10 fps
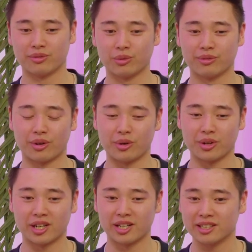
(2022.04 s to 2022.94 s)
with our
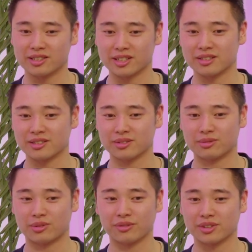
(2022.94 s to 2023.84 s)
own eyes, and
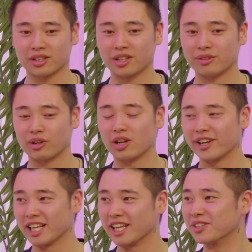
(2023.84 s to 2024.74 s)
rather than kind of rely
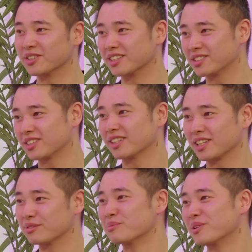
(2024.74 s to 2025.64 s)
on an agent and just kind of
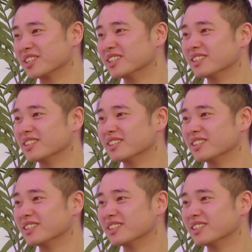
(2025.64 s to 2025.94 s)
give up on it,